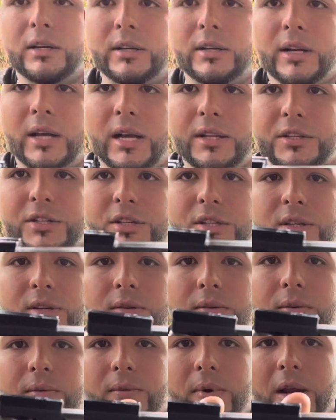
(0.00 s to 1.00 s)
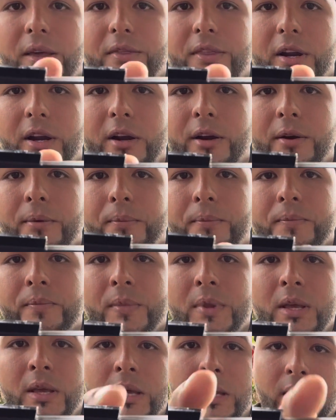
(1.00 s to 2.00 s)
notch right there,
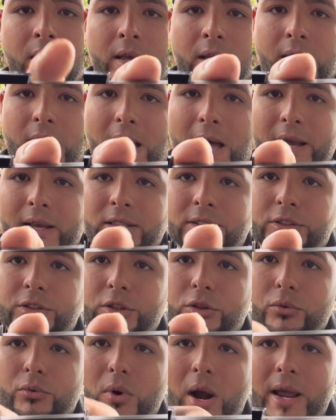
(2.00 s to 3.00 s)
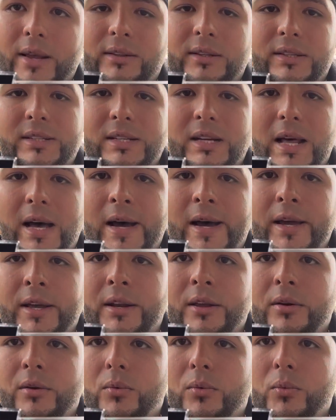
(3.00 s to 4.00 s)
I can still rack the
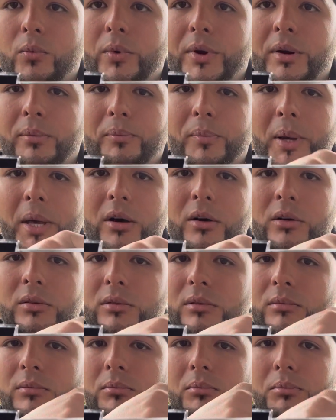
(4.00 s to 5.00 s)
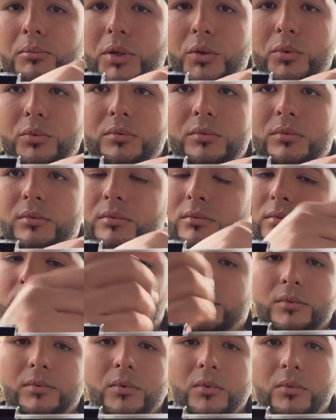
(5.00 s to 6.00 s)
slide with a belt, boot,
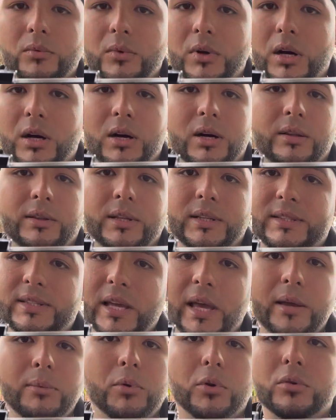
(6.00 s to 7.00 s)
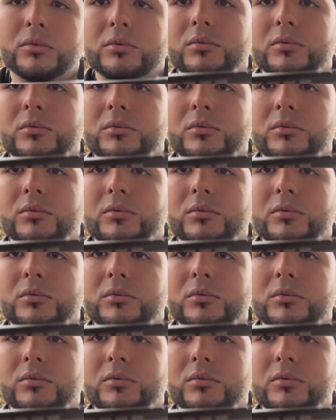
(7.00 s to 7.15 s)
the table,